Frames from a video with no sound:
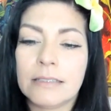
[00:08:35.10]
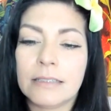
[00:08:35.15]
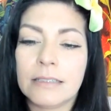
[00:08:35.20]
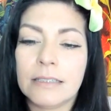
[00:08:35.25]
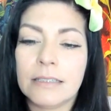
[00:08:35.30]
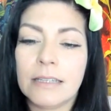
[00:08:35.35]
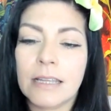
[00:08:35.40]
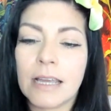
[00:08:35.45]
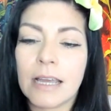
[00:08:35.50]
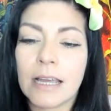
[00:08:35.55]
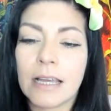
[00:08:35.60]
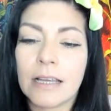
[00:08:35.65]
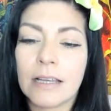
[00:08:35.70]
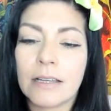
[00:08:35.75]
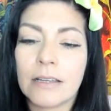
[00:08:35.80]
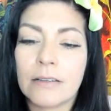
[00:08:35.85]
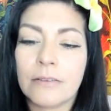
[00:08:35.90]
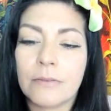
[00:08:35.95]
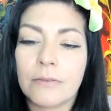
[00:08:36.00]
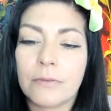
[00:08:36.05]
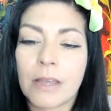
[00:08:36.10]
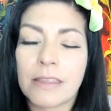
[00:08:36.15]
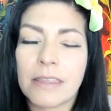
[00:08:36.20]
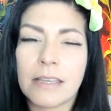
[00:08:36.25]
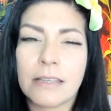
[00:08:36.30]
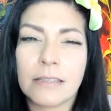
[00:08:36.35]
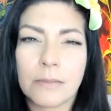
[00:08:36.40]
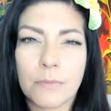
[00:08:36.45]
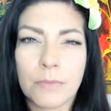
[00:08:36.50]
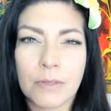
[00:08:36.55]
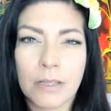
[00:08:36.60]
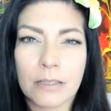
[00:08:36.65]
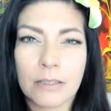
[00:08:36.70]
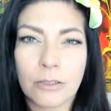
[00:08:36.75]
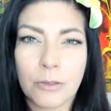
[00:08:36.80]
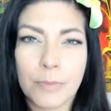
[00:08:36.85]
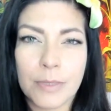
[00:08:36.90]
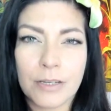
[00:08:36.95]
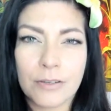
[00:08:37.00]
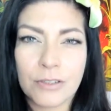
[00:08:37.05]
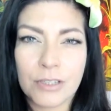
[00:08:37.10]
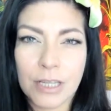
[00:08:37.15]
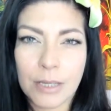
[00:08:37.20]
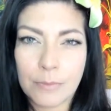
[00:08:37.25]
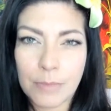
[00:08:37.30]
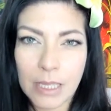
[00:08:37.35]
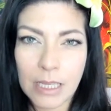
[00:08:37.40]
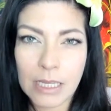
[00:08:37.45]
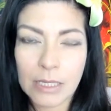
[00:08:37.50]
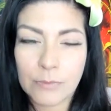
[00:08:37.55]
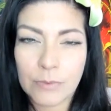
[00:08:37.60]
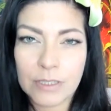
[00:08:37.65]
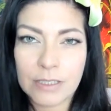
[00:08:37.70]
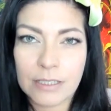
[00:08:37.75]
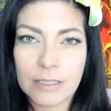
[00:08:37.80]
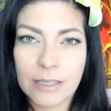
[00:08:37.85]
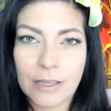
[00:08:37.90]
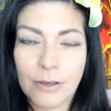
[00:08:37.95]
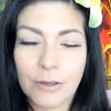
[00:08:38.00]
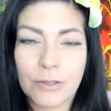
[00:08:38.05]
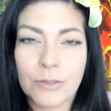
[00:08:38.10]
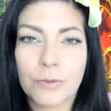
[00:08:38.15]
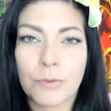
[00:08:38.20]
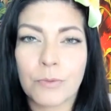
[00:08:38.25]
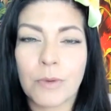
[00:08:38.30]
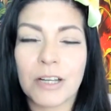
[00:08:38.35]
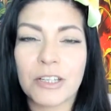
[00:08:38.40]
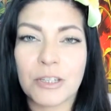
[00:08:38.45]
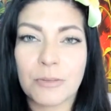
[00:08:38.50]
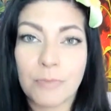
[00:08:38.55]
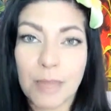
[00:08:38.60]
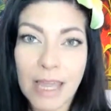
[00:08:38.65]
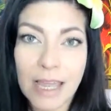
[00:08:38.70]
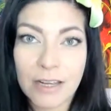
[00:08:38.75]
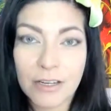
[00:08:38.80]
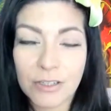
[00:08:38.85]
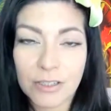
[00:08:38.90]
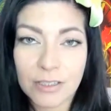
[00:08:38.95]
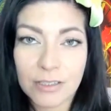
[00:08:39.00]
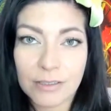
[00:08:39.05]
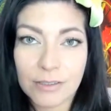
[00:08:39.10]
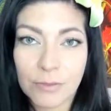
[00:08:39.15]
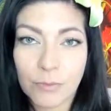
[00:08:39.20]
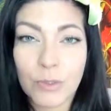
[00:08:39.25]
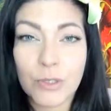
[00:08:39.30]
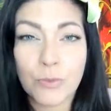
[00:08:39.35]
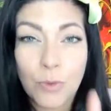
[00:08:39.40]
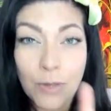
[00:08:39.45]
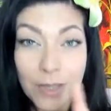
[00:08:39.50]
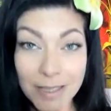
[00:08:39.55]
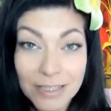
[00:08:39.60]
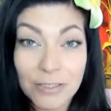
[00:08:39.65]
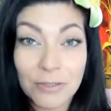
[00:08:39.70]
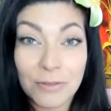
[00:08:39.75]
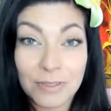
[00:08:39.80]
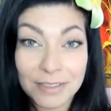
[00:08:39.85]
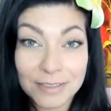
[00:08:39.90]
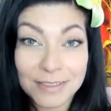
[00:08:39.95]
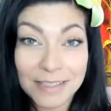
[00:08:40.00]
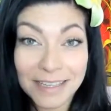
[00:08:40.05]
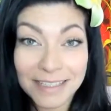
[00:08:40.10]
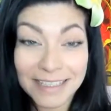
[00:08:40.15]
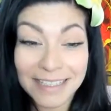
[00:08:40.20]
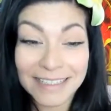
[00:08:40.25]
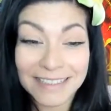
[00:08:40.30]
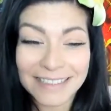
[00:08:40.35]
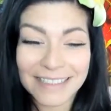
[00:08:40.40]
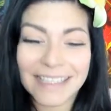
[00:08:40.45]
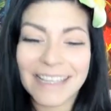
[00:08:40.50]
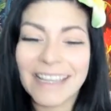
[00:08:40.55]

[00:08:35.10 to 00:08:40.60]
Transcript: did have, I think, some a little bit of champagne with Danielle because we're watching Passions, which we'll get to in a second.